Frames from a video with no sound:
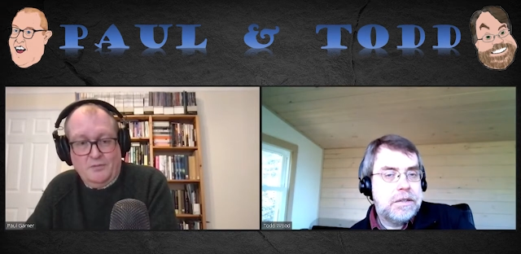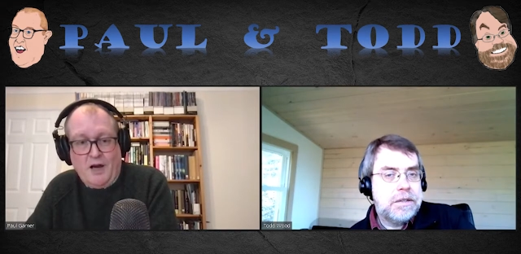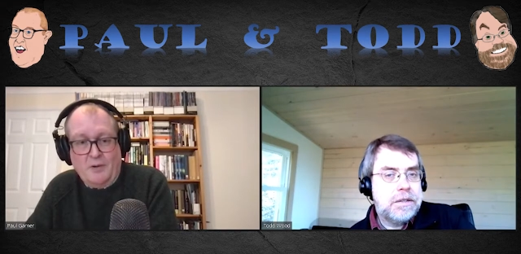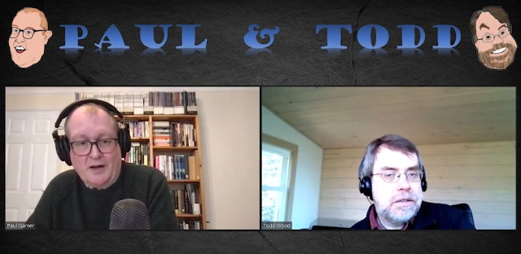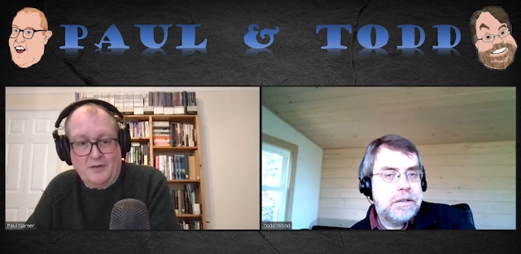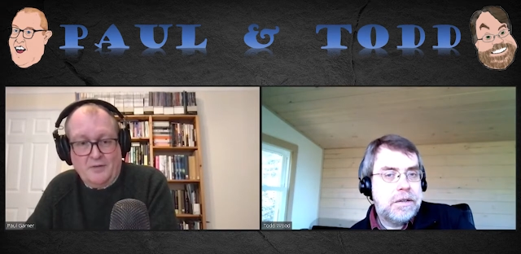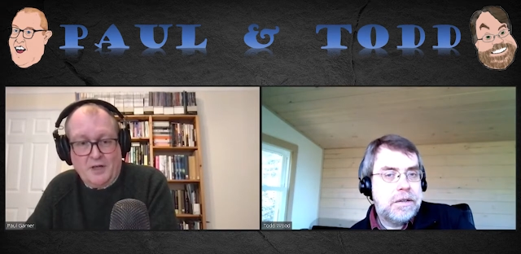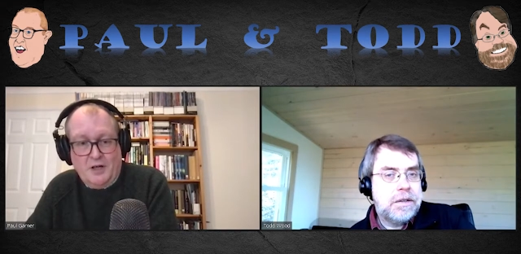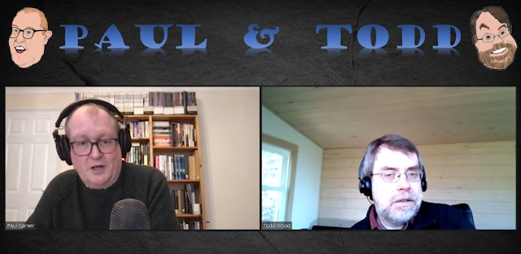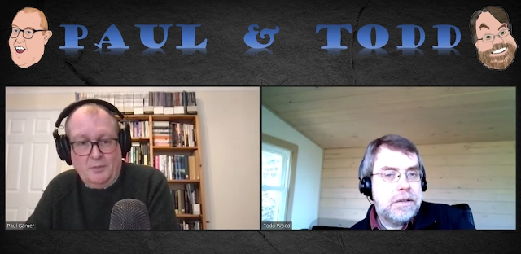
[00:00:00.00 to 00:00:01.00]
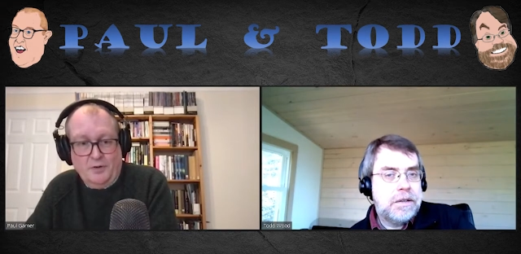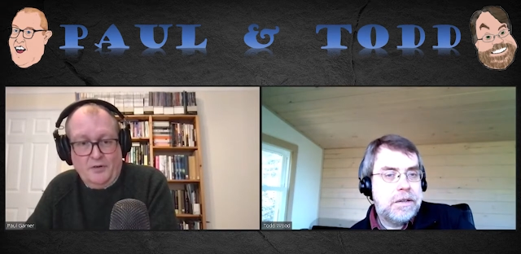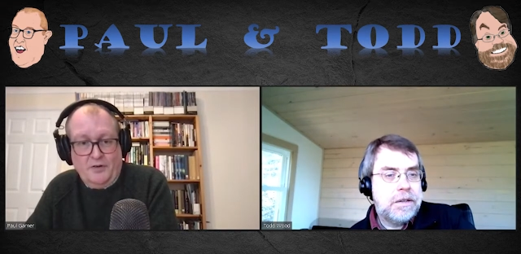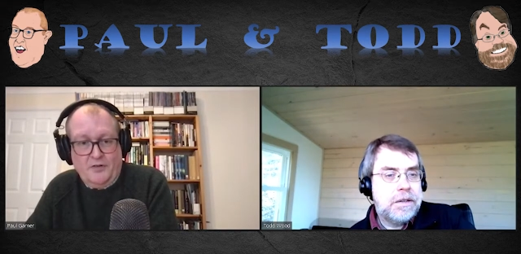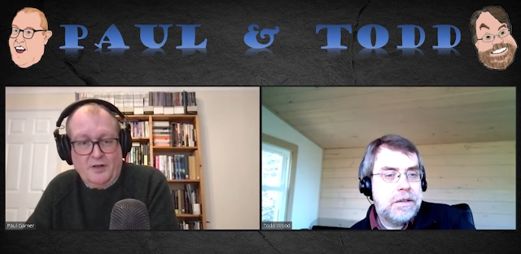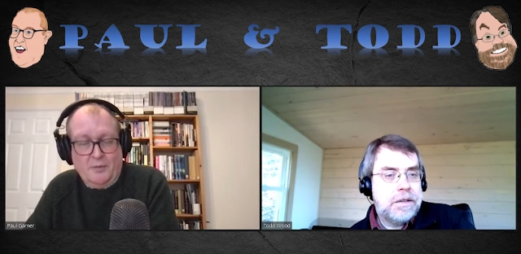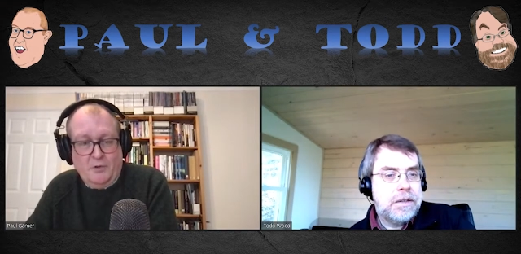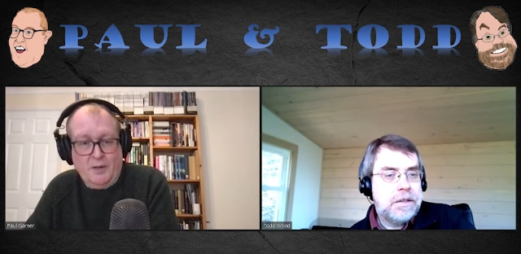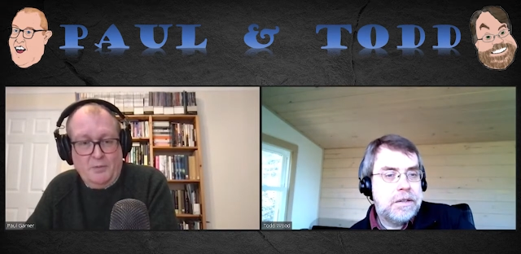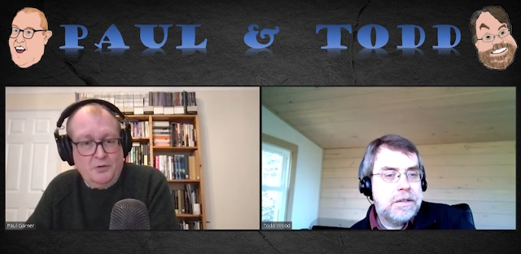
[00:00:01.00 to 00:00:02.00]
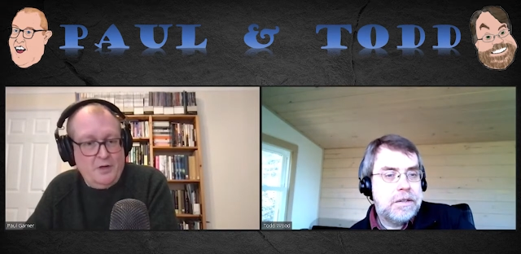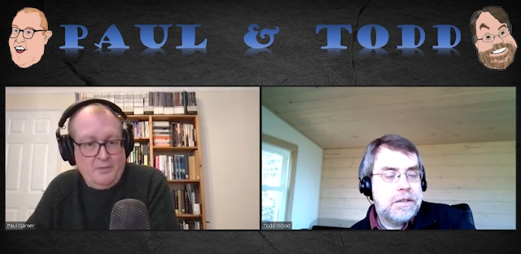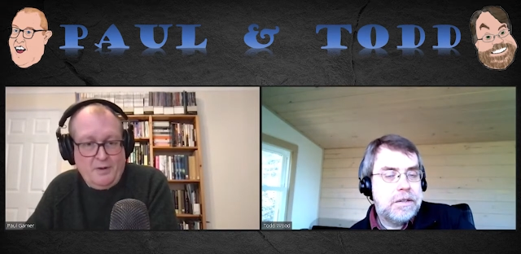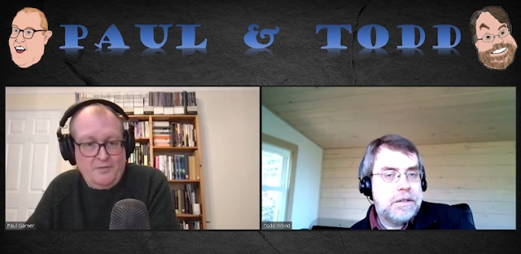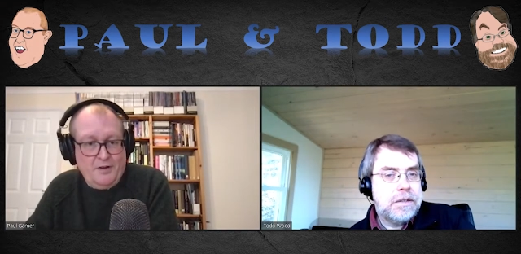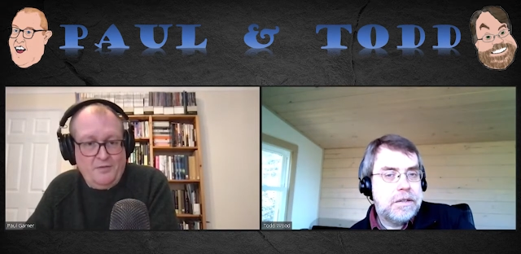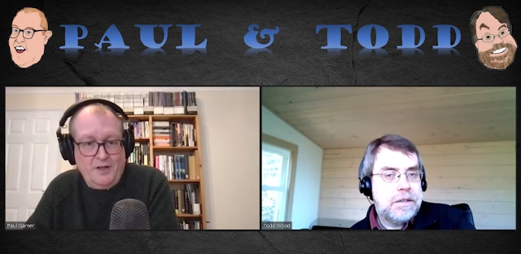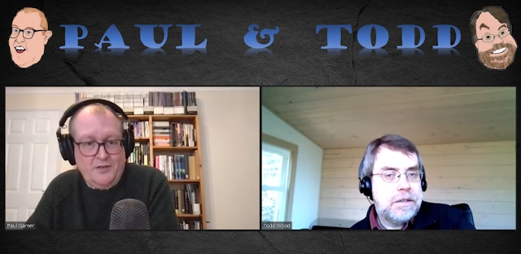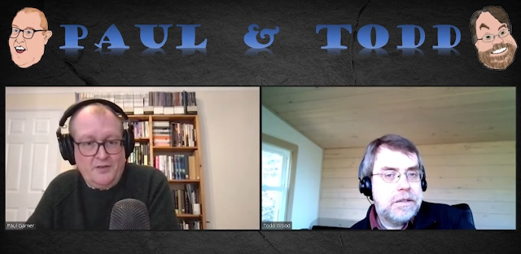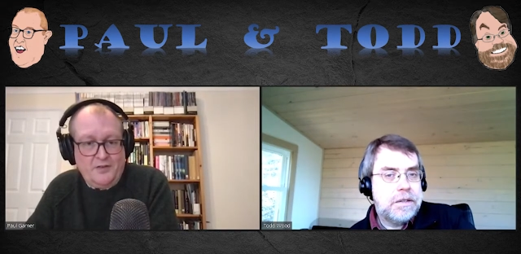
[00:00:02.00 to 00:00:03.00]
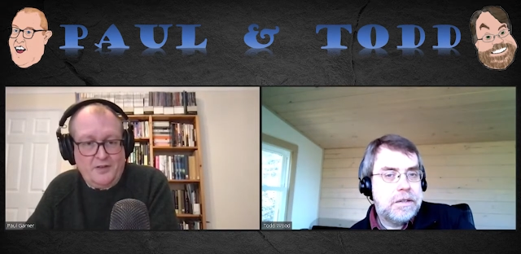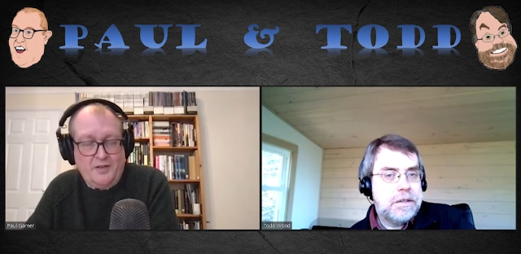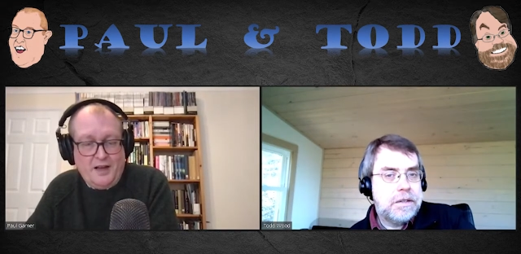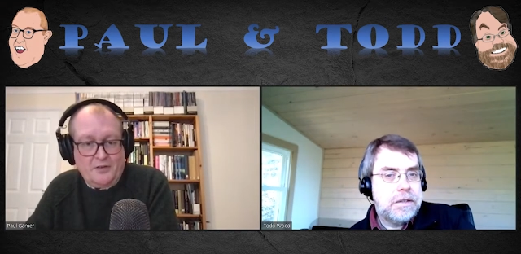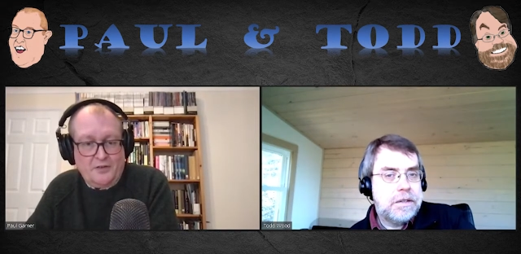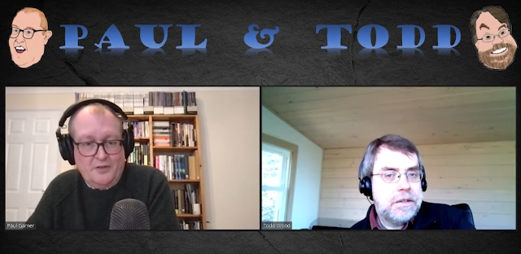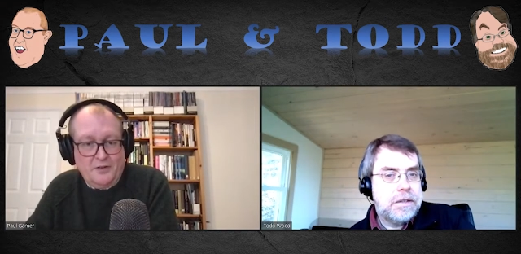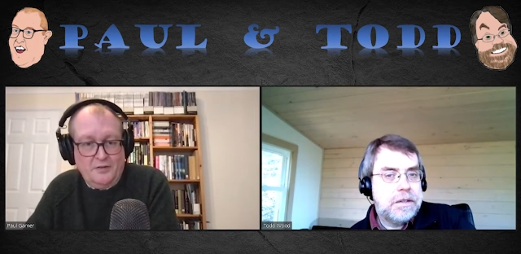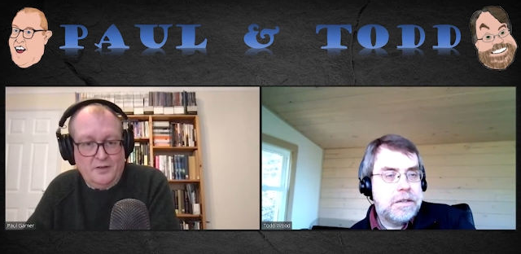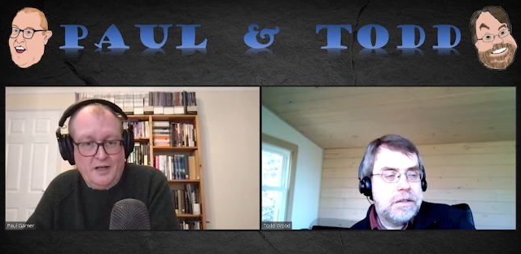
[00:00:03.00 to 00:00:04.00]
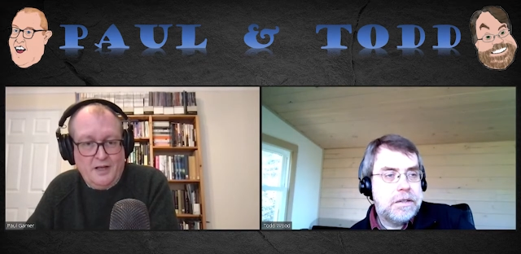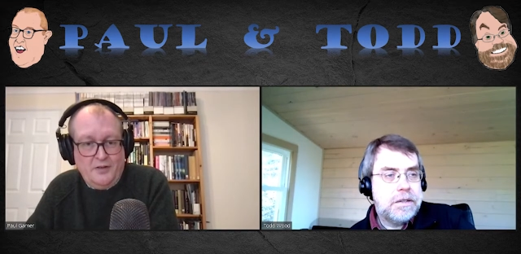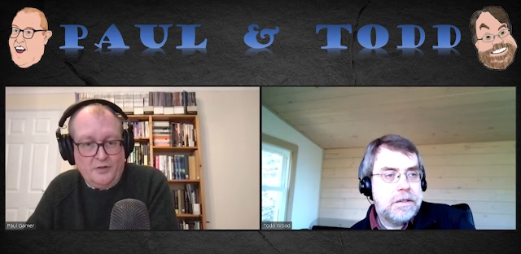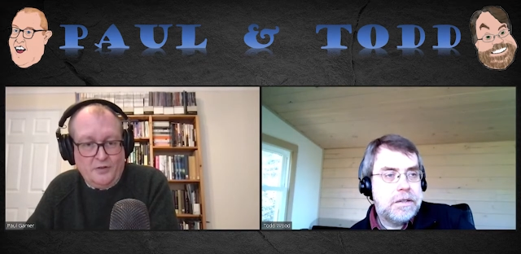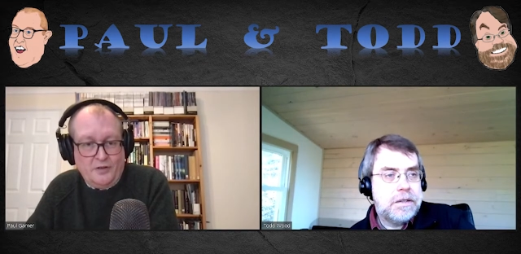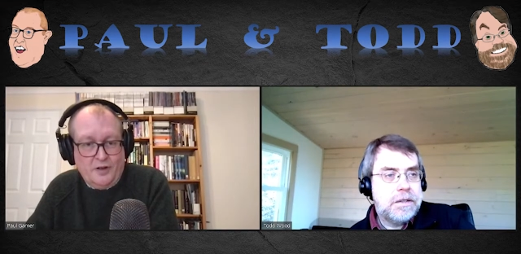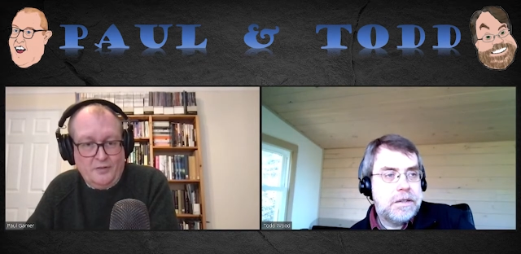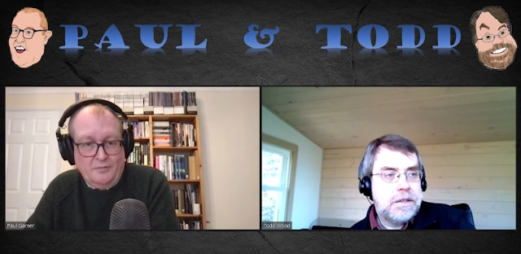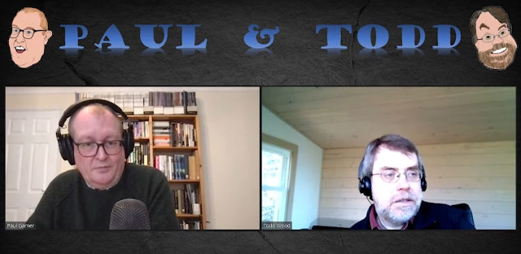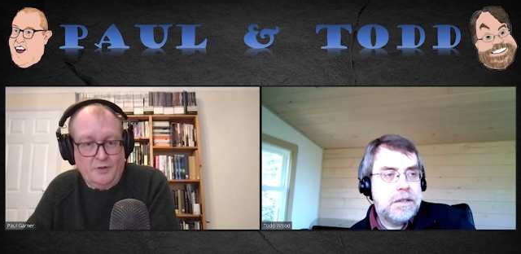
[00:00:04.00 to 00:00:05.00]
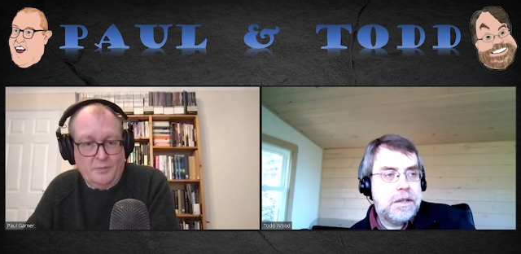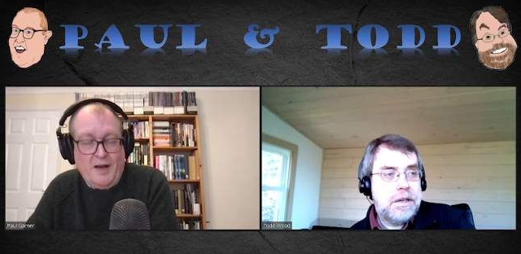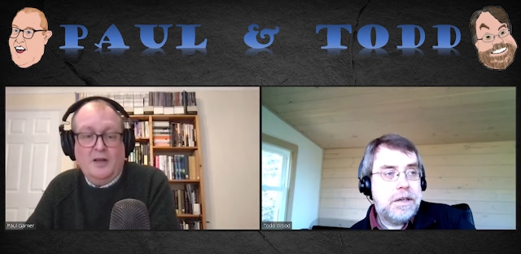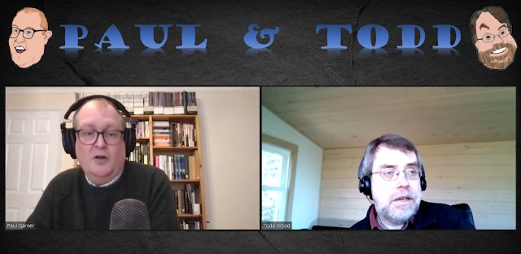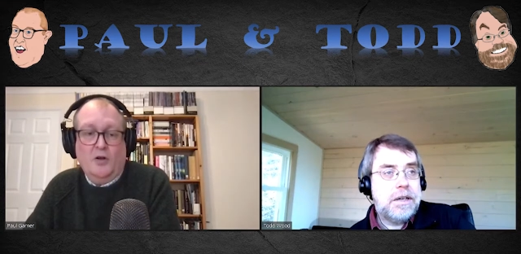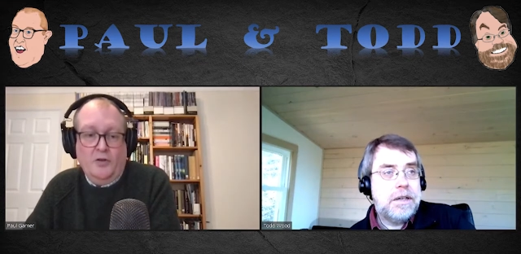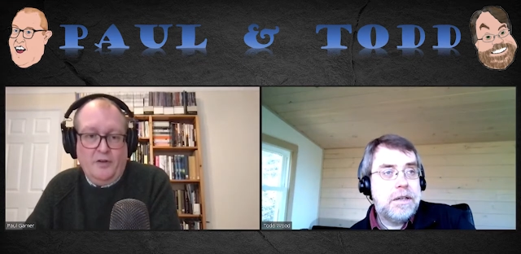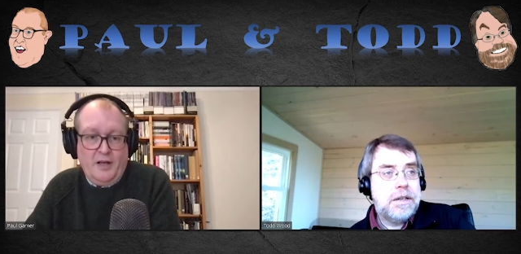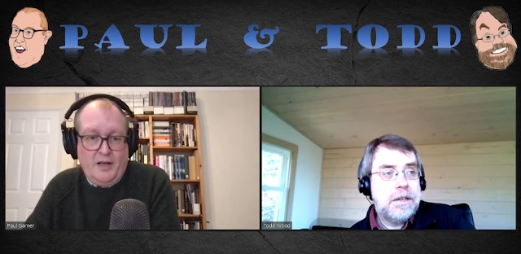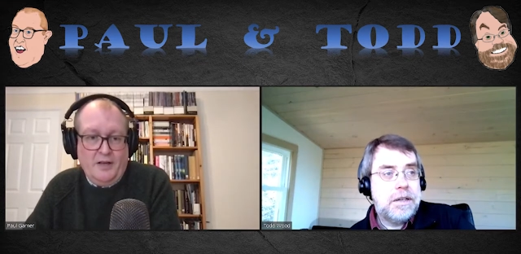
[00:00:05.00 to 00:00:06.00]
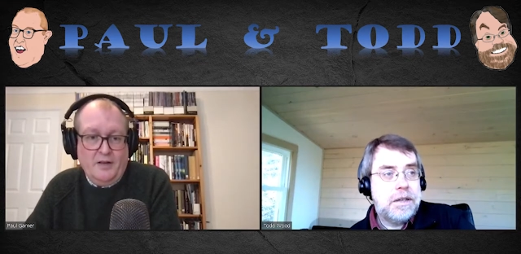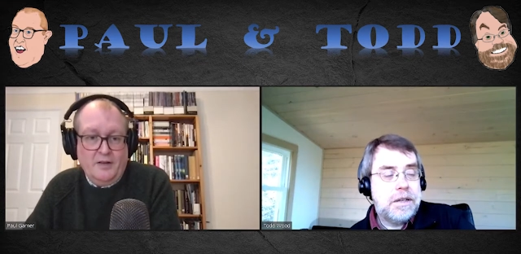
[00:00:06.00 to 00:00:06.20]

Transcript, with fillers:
Speaker 1: radioactive carbon to somewhere between about 50 and 60,000 years or so, depending uh. on the